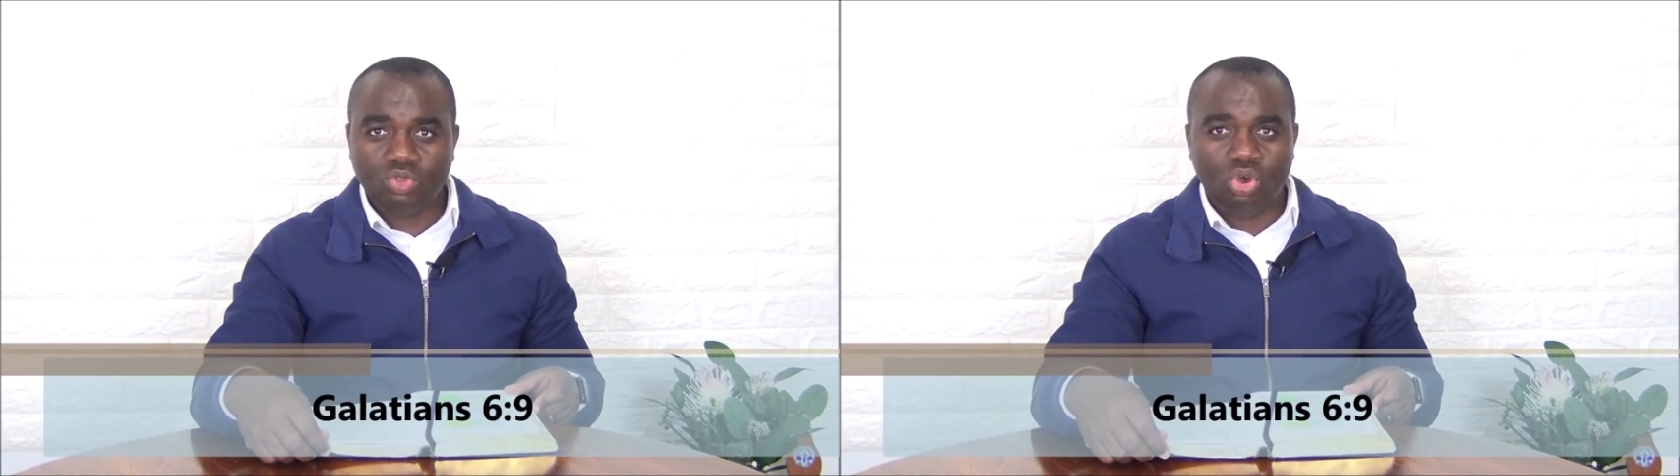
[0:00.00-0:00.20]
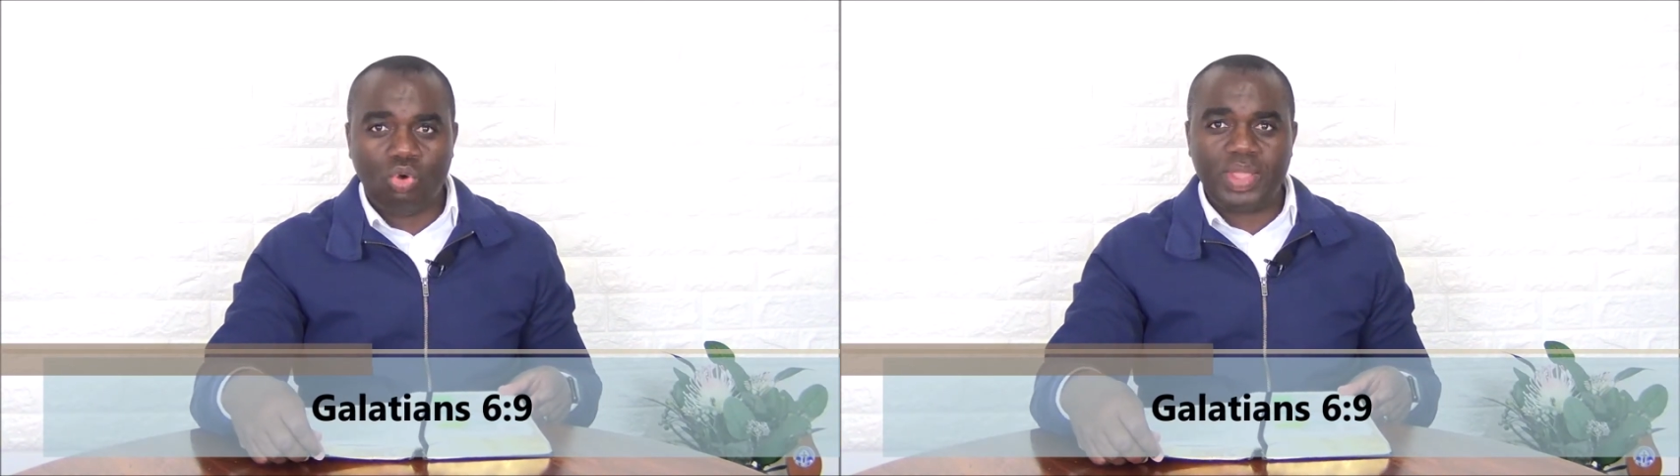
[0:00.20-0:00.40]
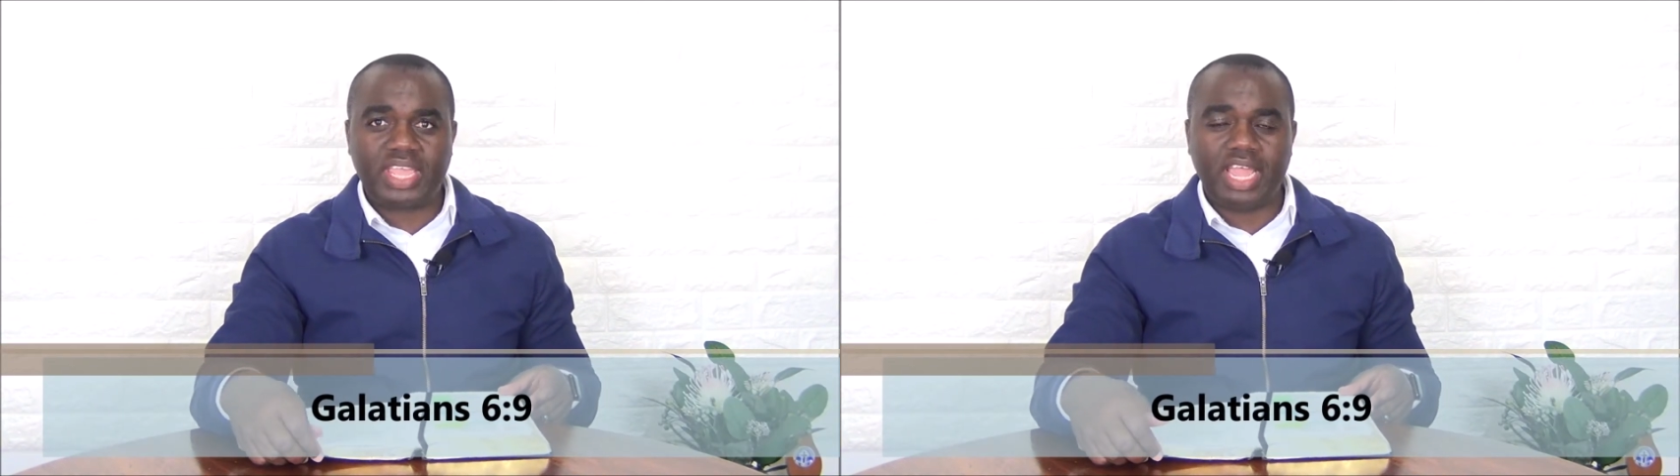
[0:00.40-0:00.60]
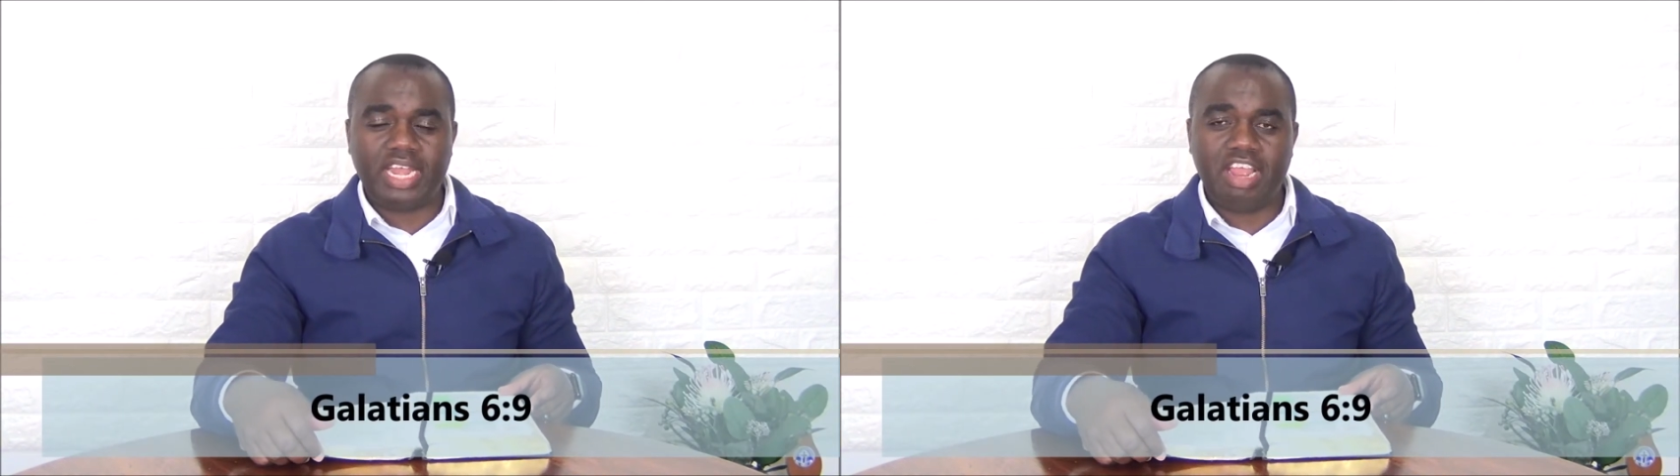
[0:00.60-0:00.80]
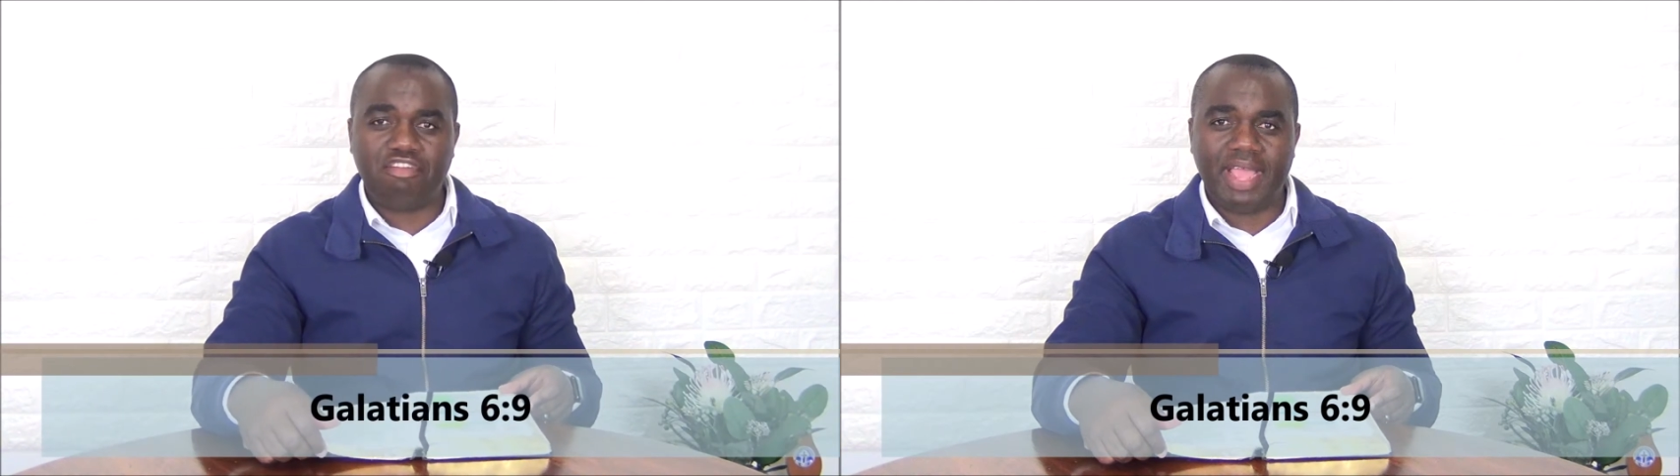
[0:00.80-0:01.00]
Oh, we
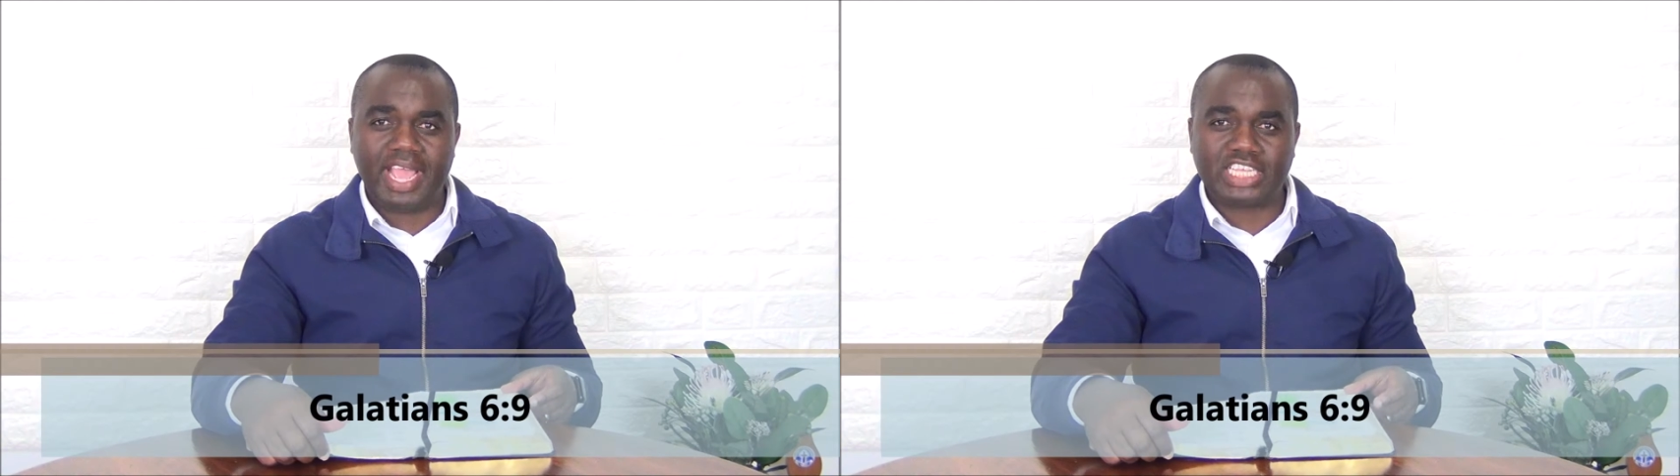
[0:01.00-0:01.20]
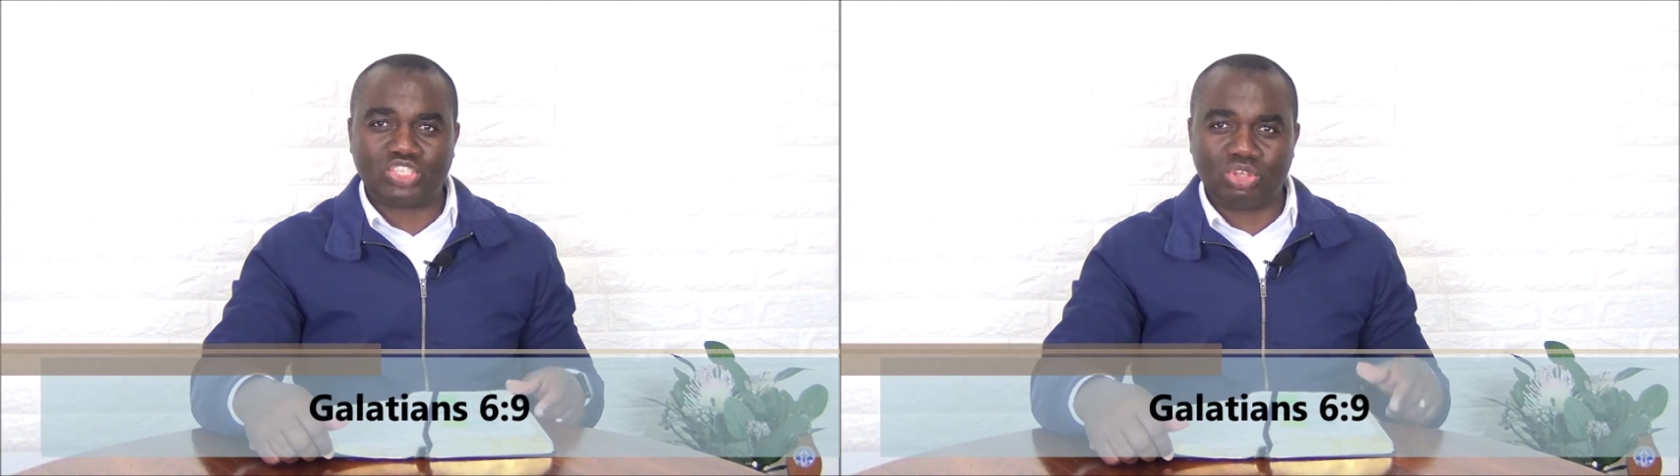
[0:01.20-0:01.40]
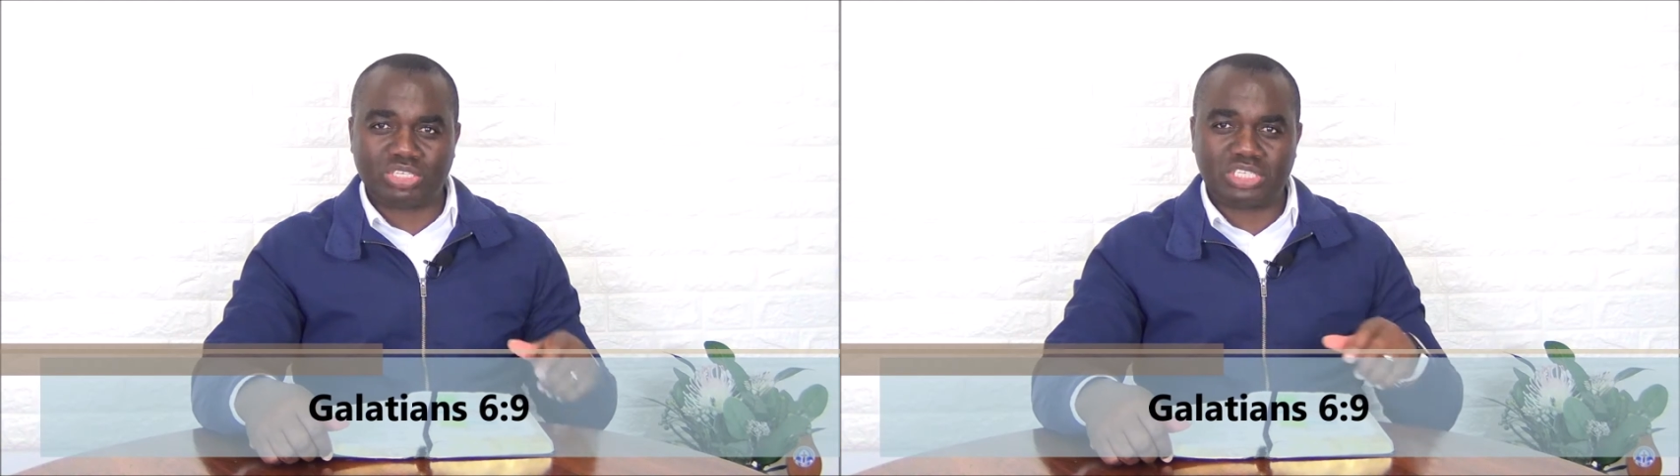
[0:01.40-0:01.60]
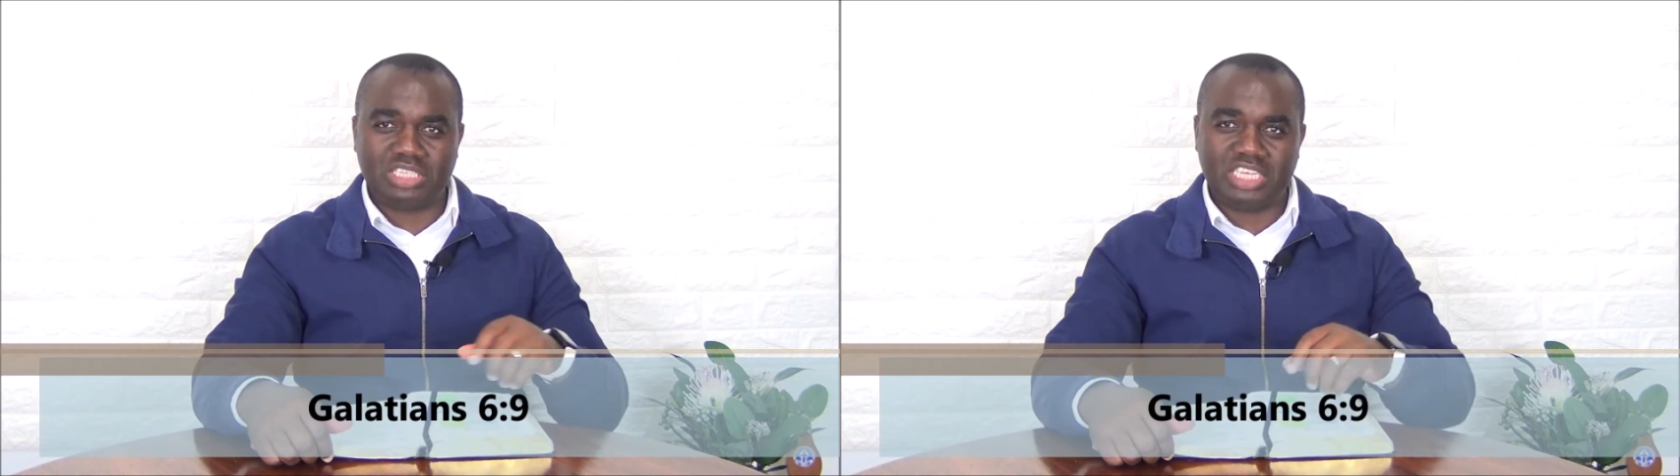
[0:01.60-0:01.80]
can never exhaust